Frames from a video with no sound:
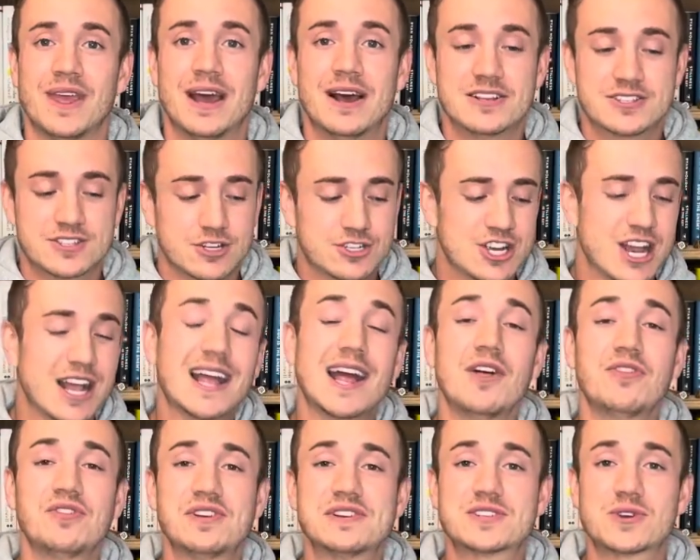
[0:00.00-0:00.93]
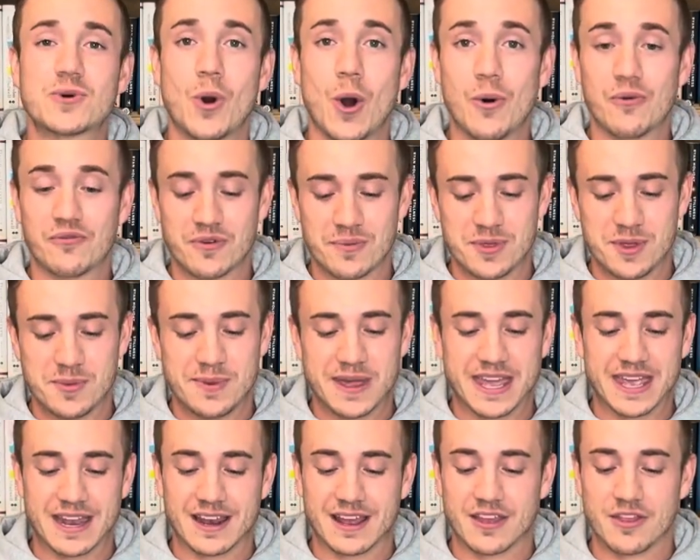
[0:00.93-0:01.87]
So check out this quote from the
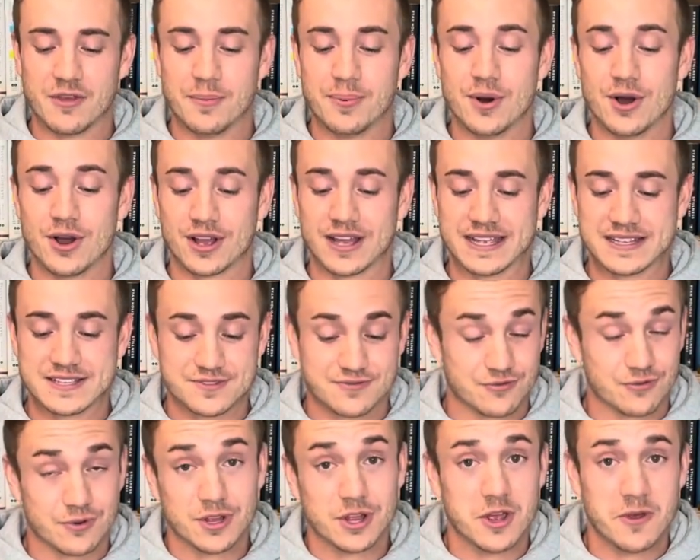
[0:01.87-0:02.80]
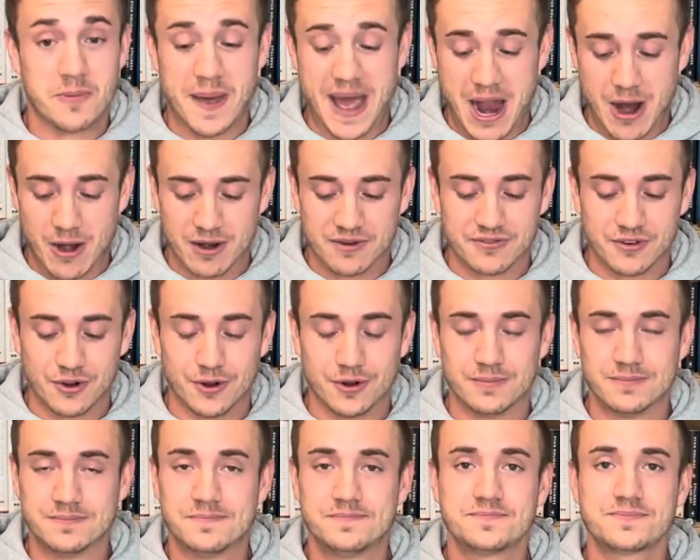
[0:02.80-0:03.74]
beginning of the book. It's really powerful.
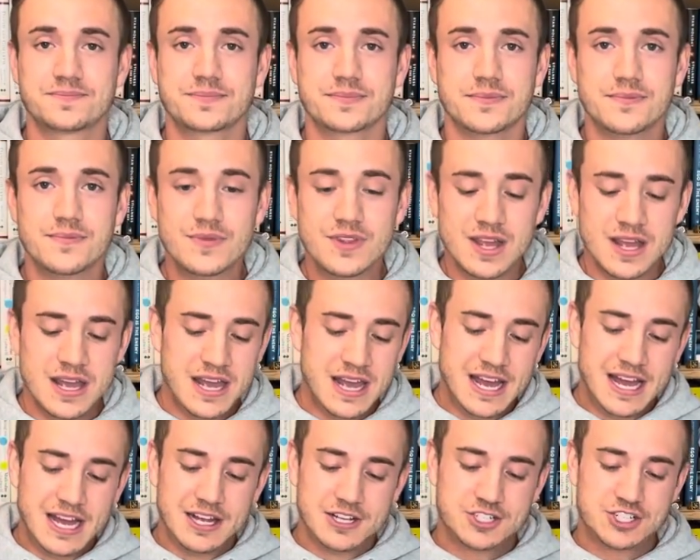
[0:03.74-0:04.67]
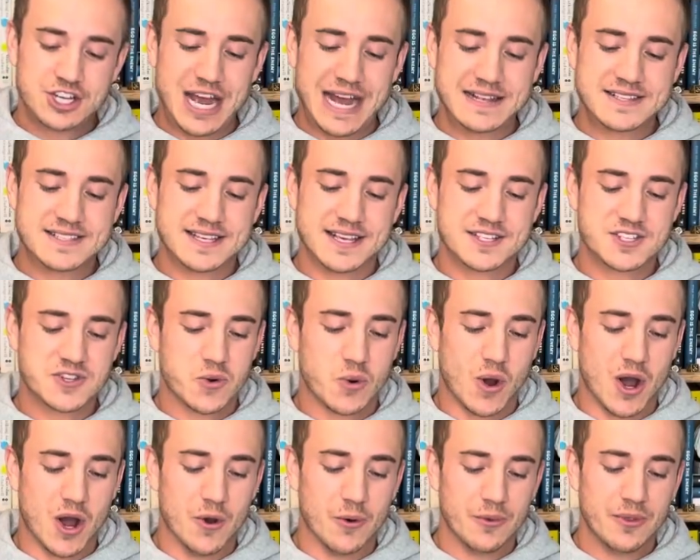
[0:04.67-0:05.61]
Chad says,
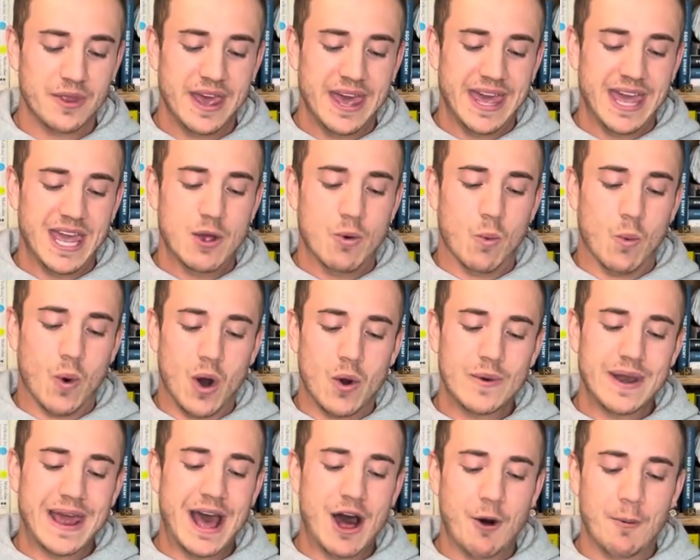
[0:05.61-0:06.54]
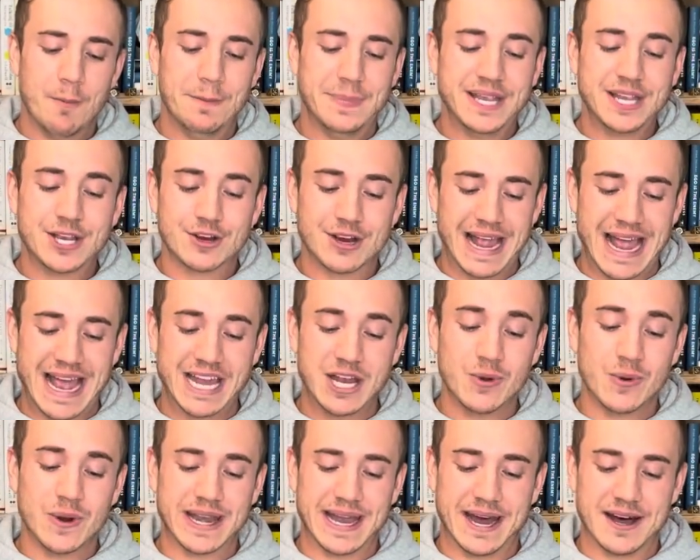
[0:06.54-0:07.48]
quote, "It won't help me or
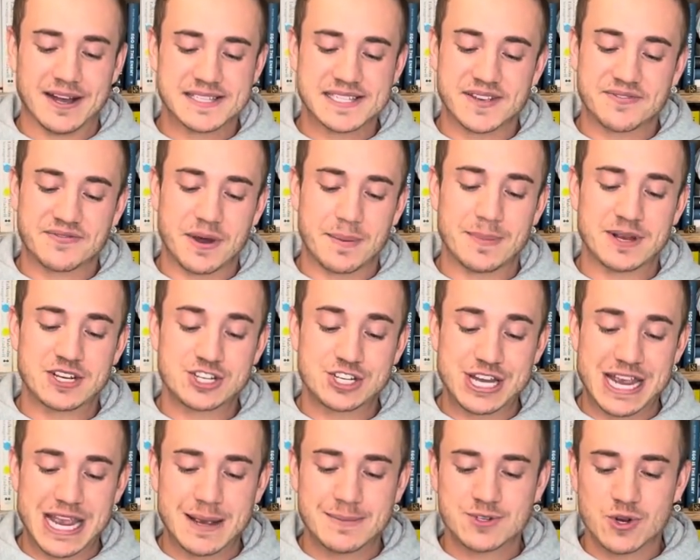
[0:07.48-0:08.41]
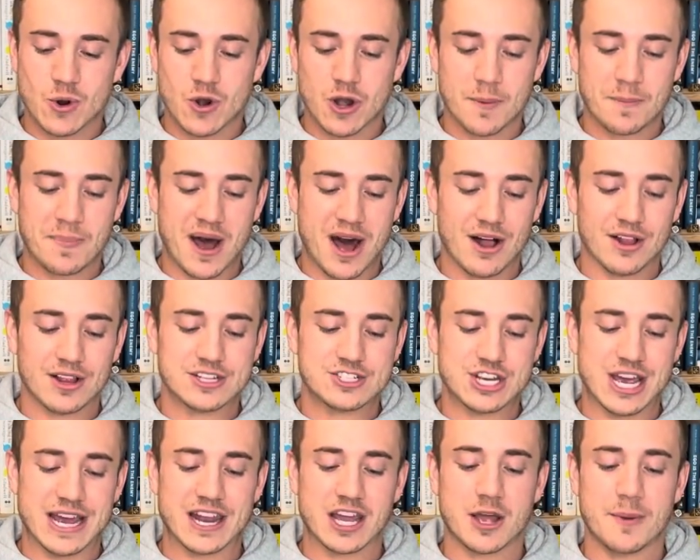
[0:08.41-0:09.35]
anyone else if I'm ashamed or
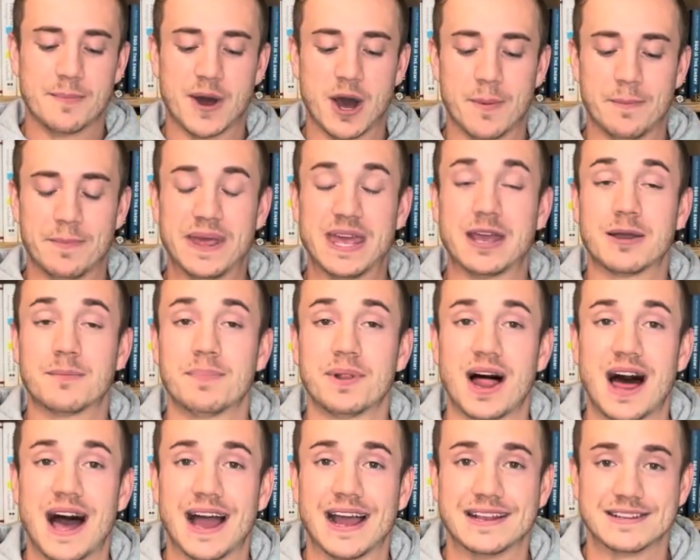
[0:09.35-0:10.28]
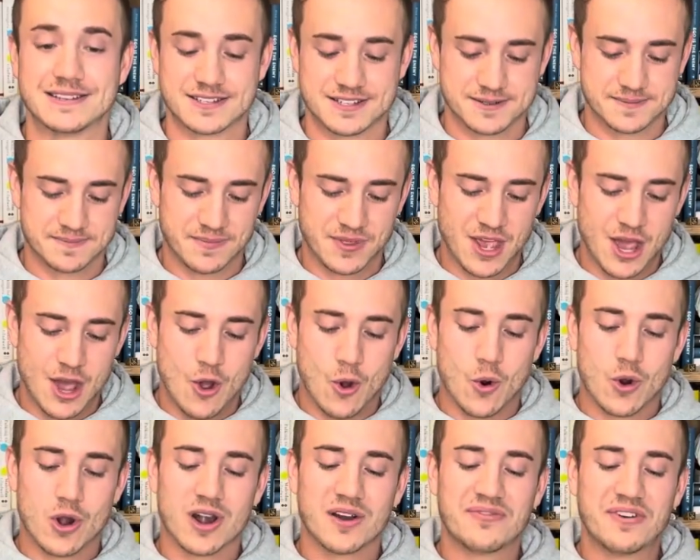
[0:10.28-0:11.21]
apologetic about being blind,
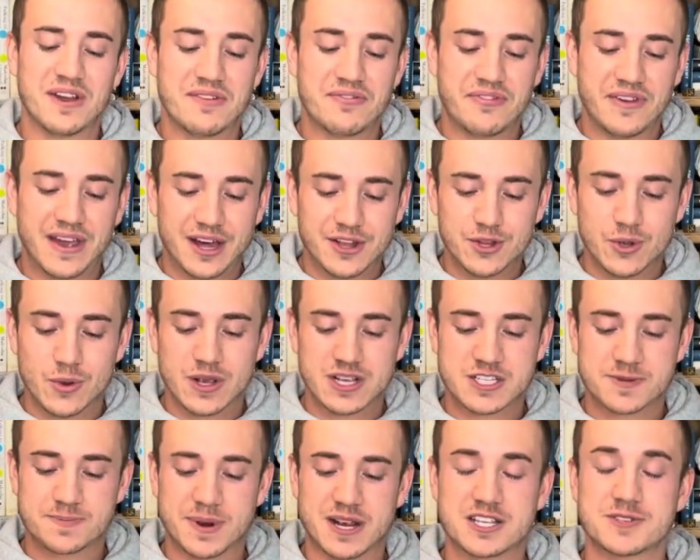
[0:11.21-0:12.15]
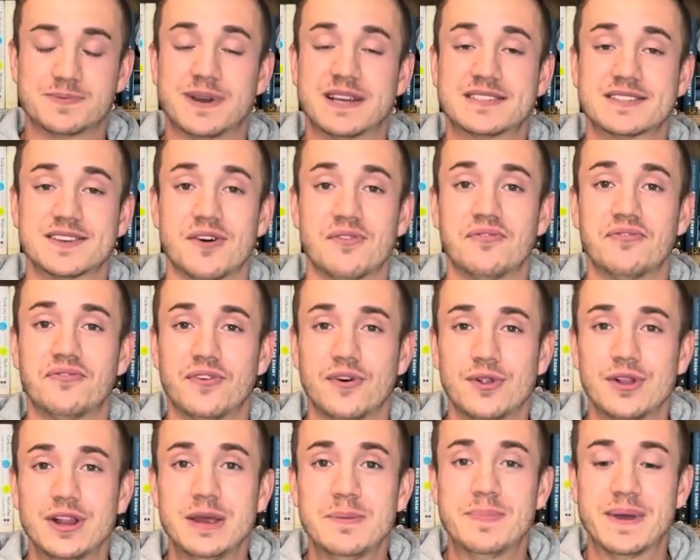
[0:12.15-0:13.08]
or if I fail to express myself
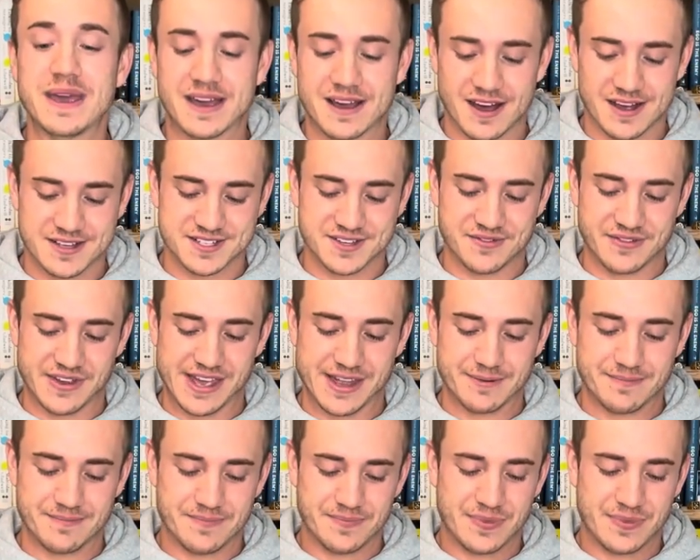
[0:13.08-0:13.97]
fully because of it.